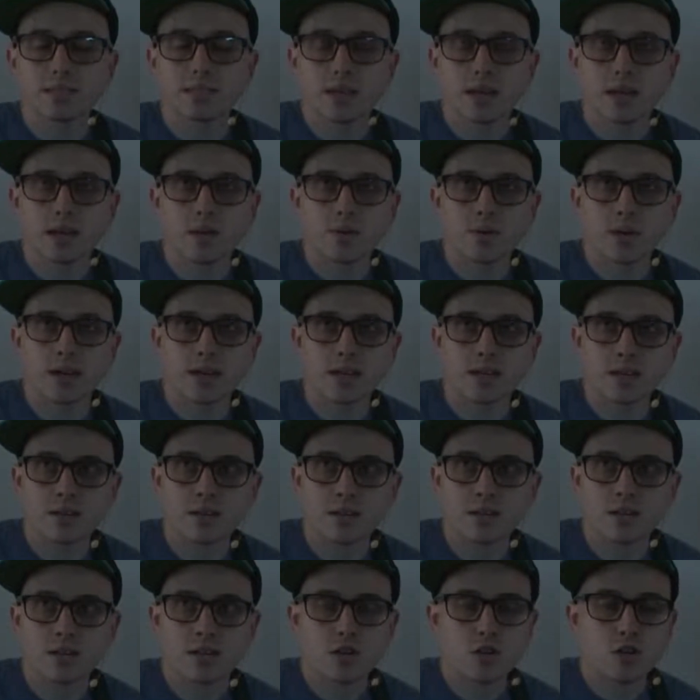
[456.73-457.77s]
We had a
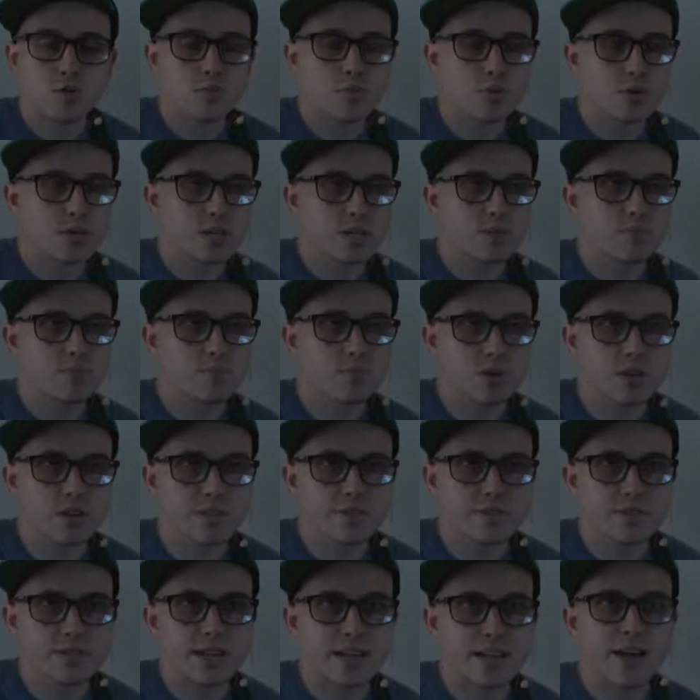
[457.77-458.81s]
pretty brief
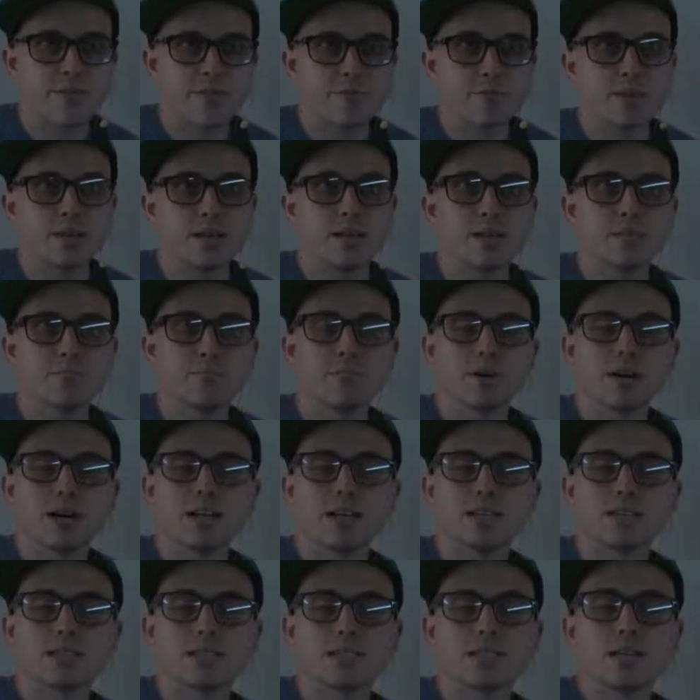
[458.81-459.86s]
staff meeting,
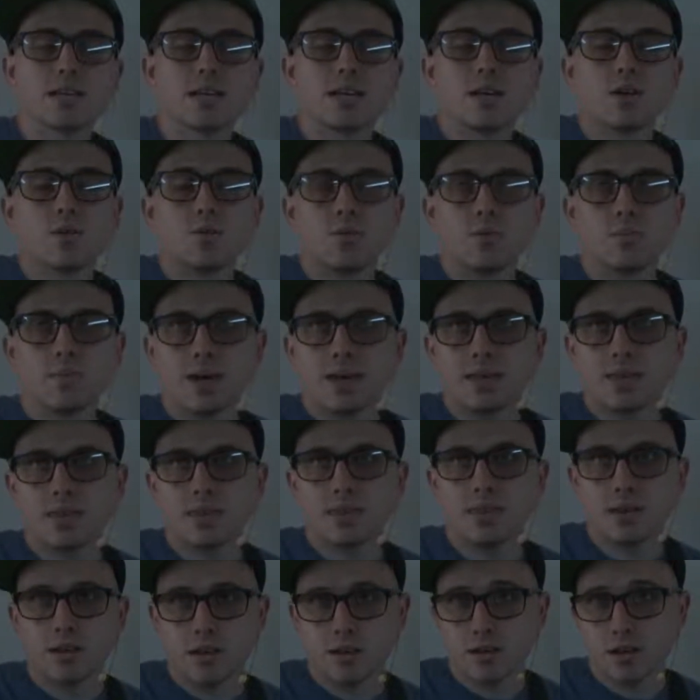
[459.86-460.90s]
but we made
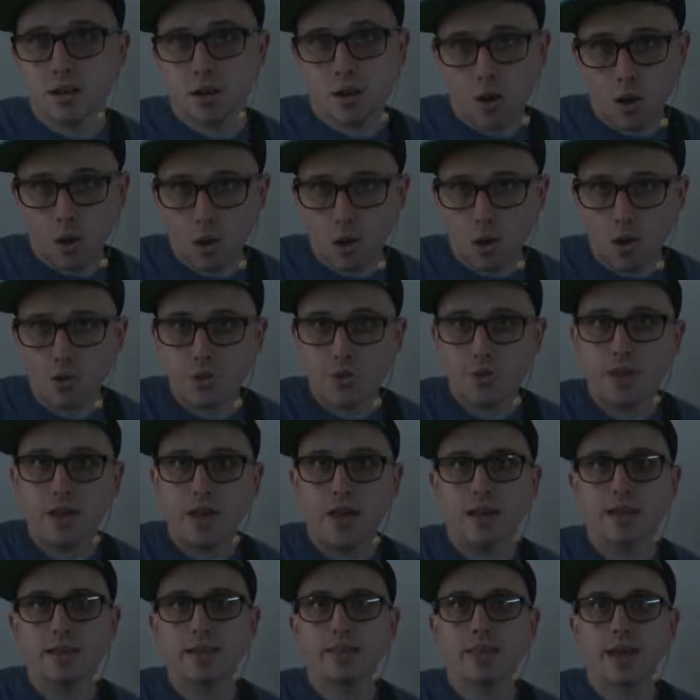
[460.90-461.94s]
the call
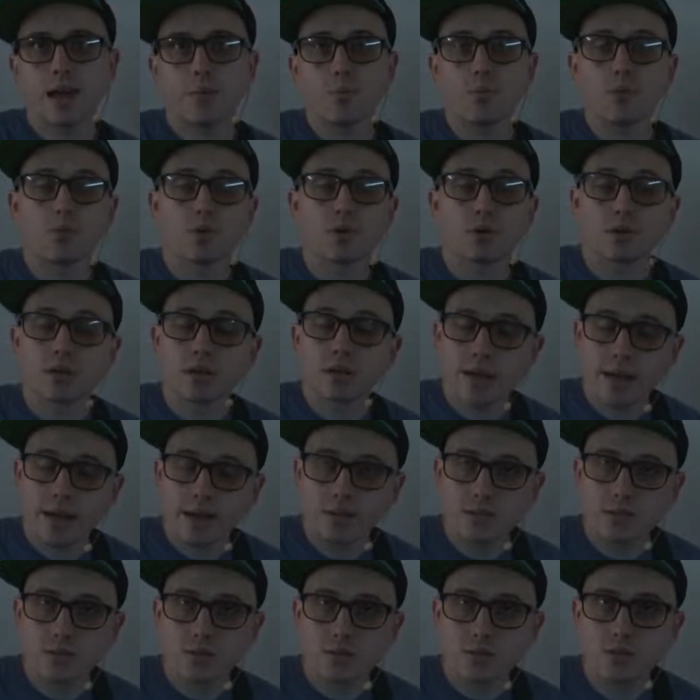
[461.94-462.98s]
then that we were going to
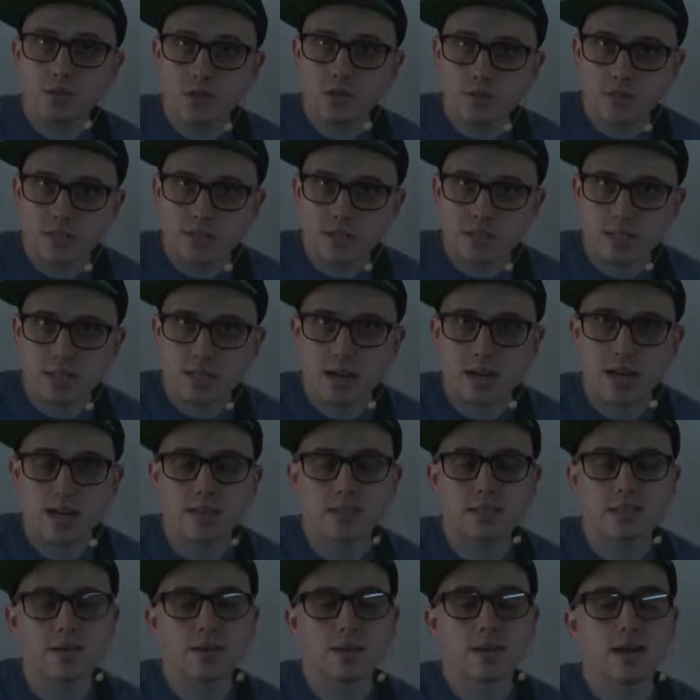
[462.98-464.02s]
cancel service
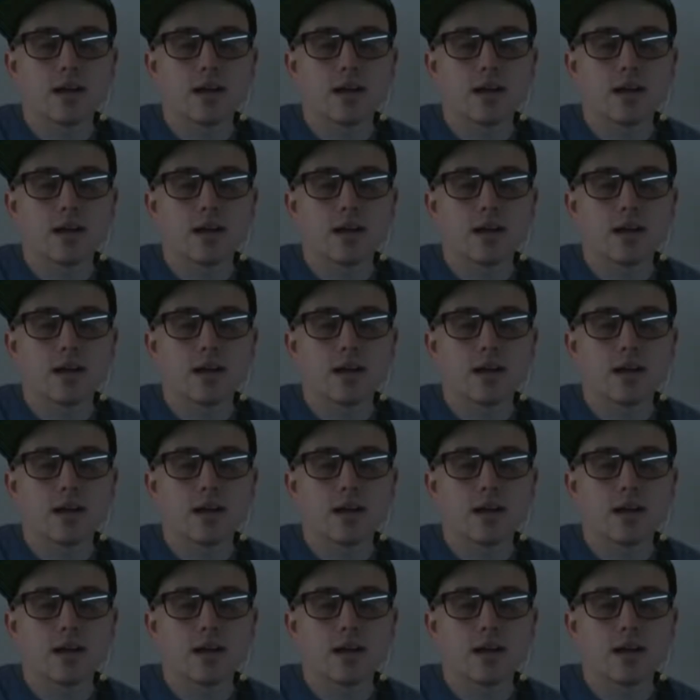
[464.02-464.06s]
tonight.